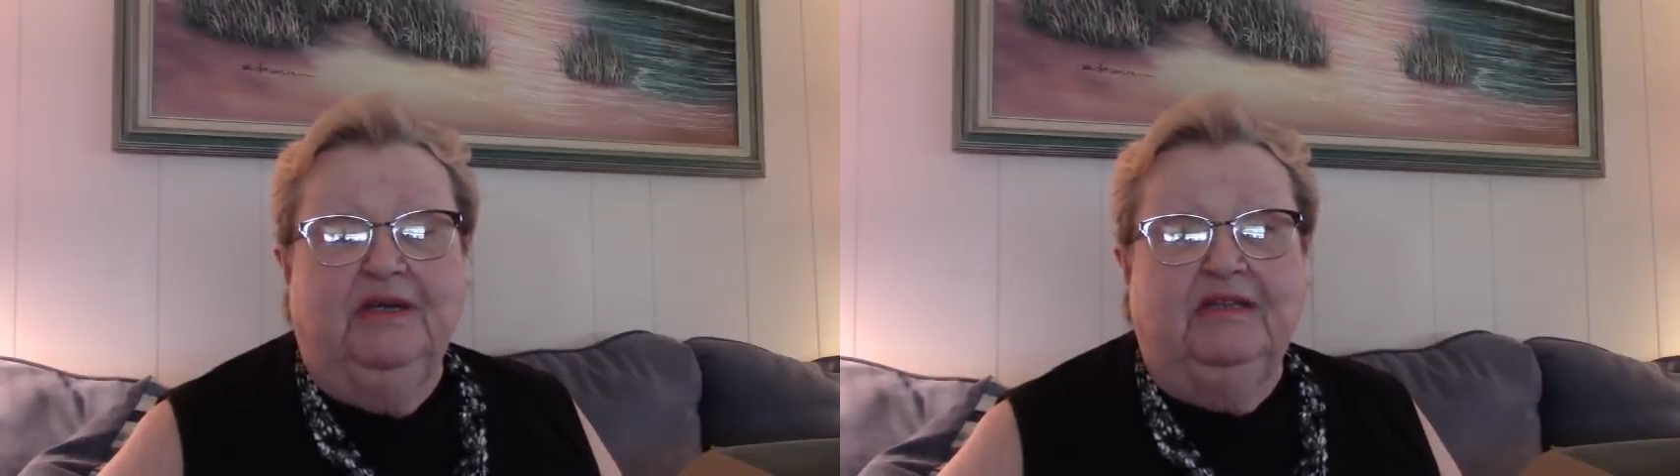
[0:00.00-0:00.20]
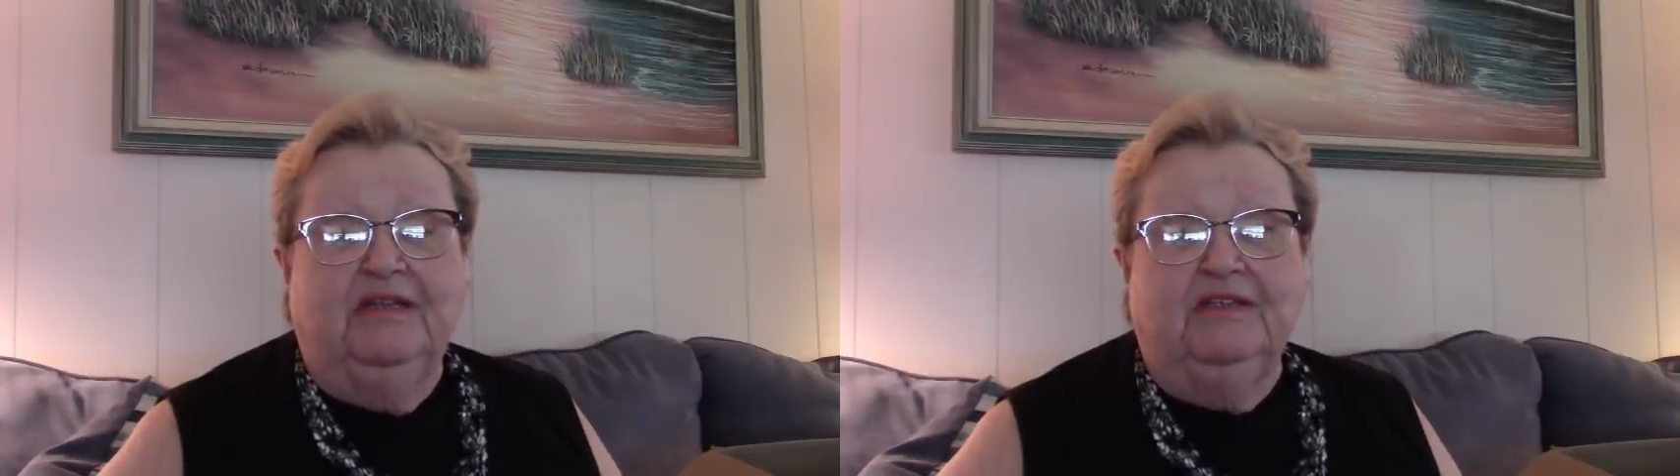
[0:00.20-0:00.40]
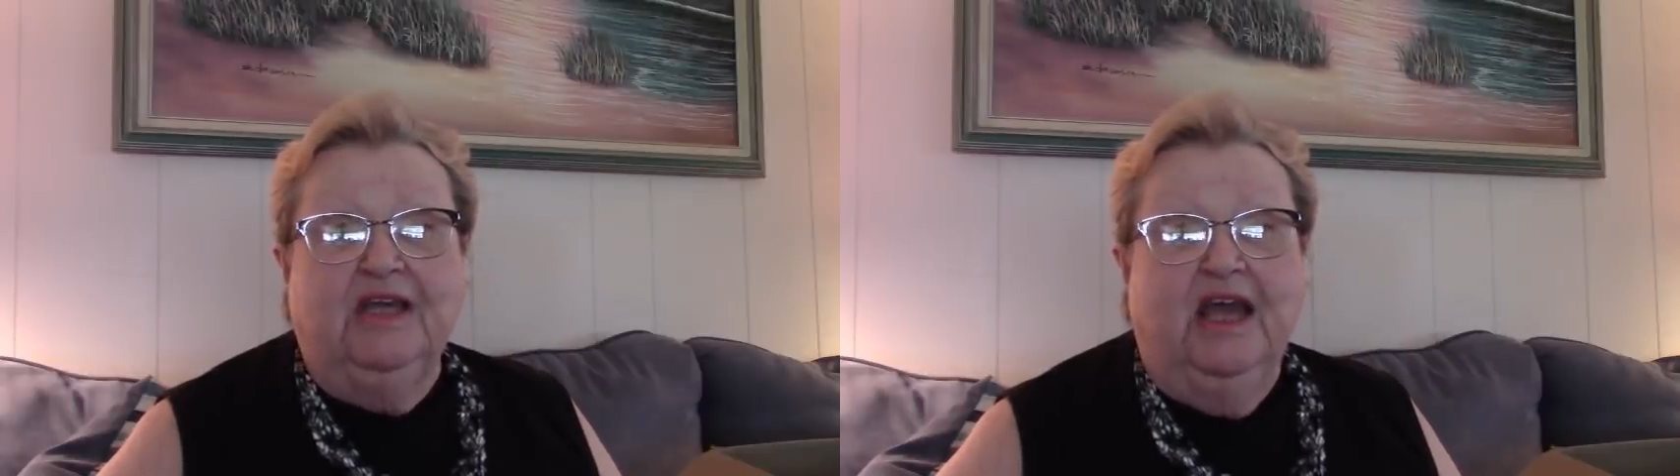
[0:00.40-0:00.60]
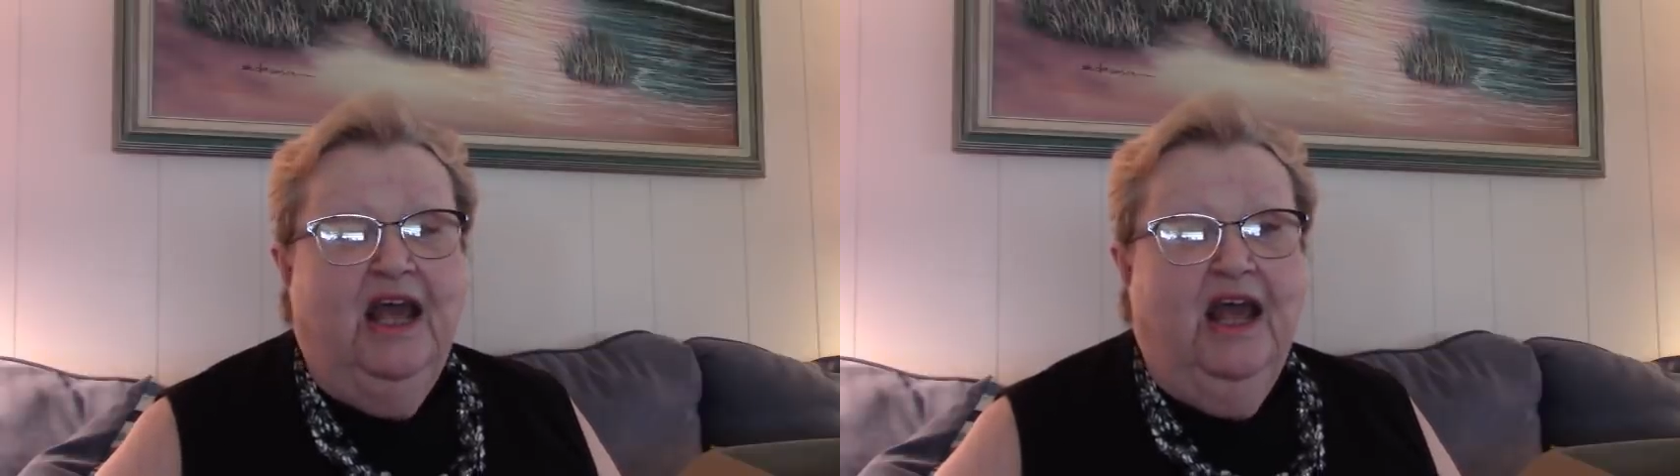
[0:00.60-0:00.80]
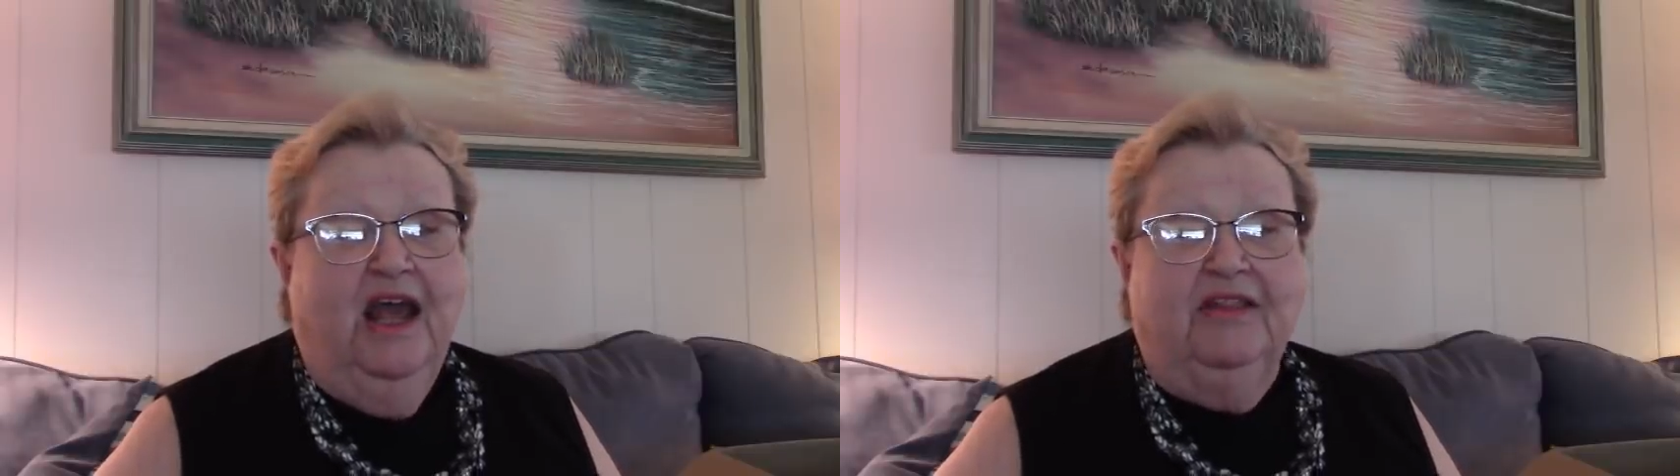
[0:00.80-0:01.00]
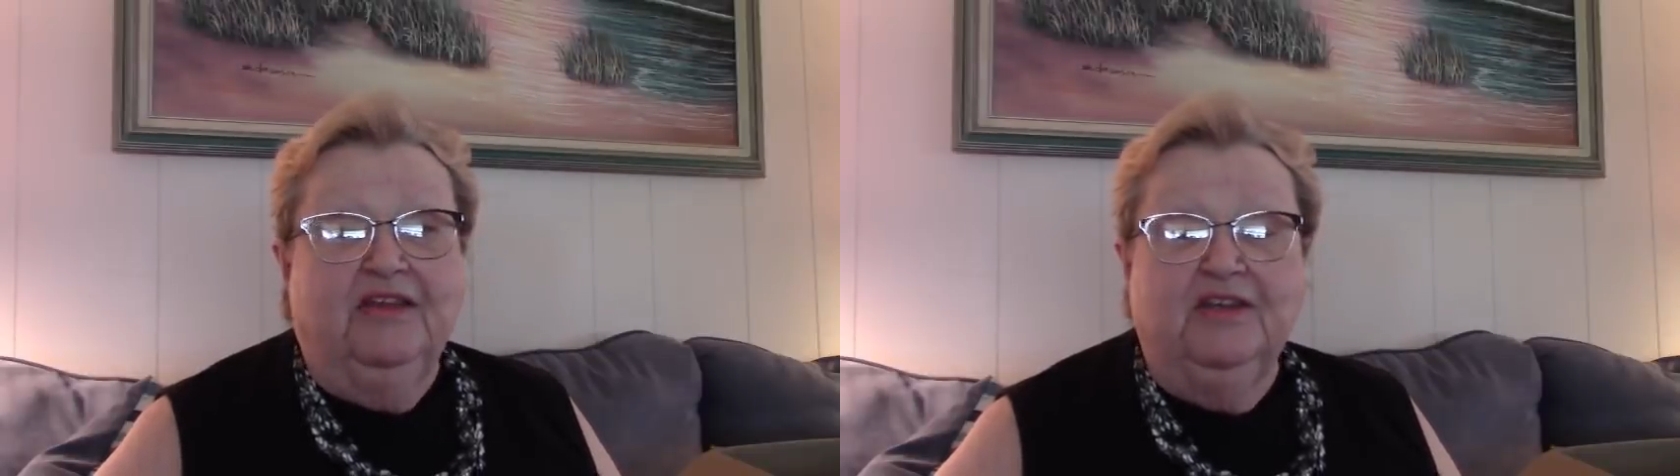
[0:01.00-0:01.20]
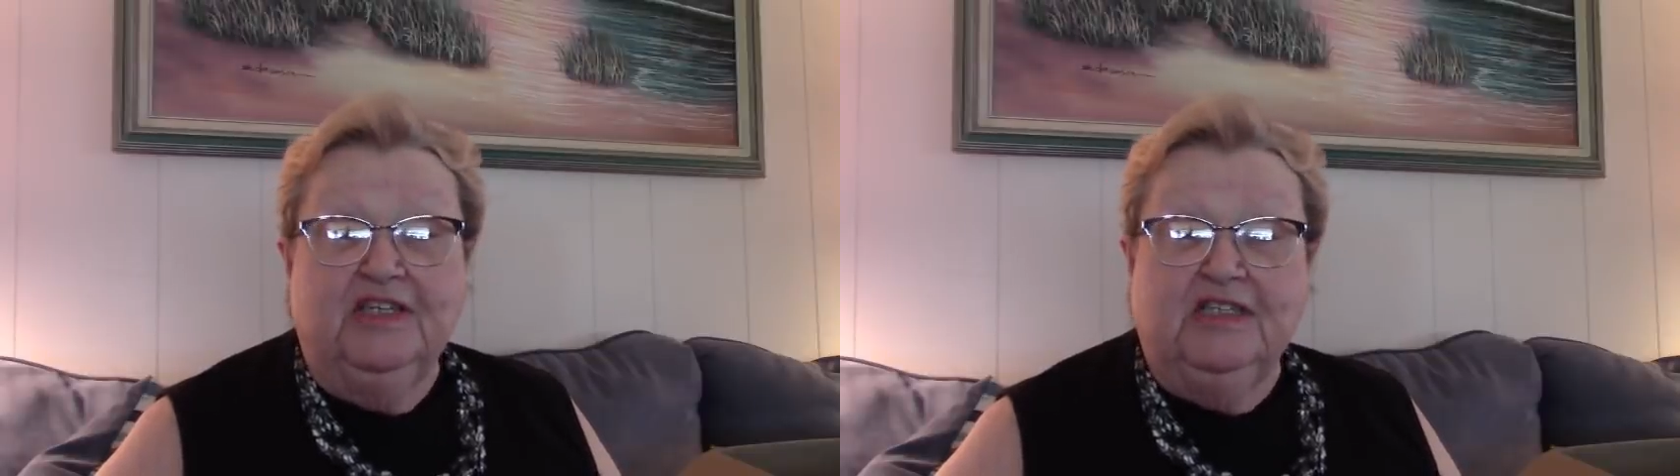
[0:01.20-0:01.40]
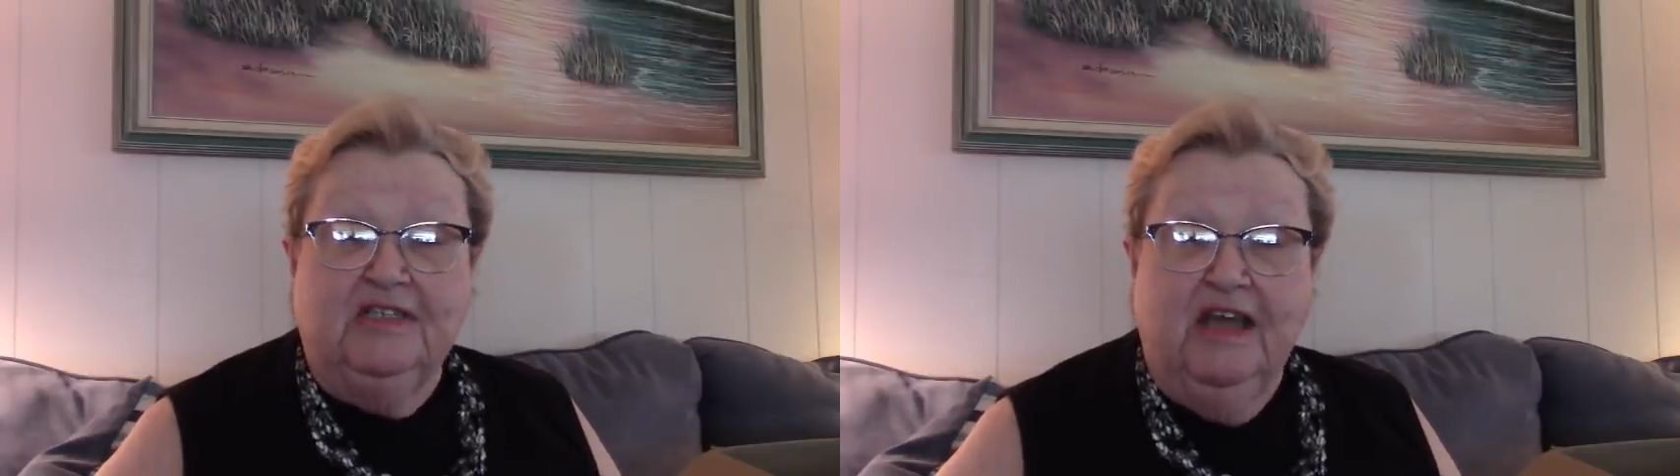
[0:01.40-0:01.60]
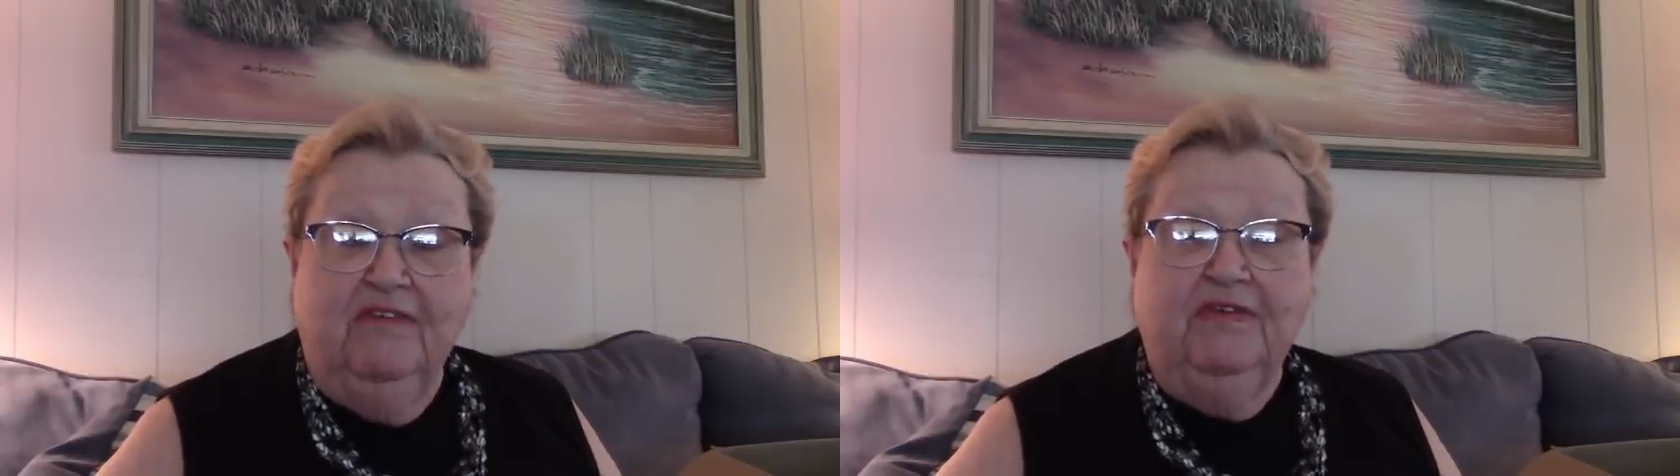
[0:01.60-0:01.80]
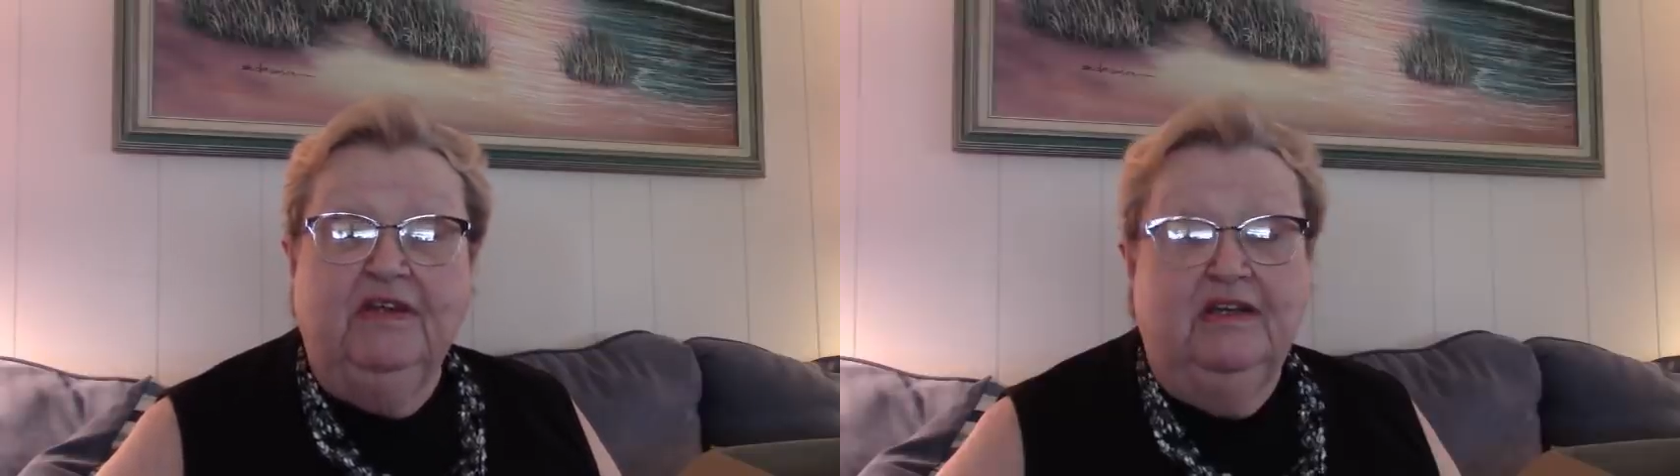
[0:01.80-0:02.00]
There's
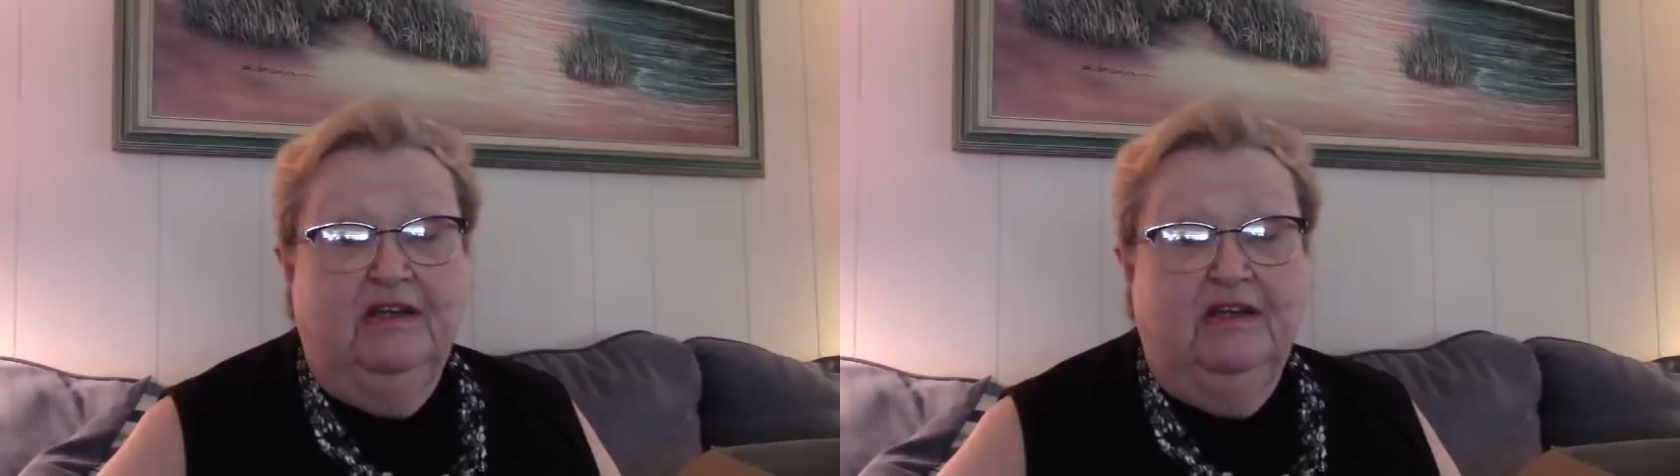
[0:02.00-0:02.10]
7,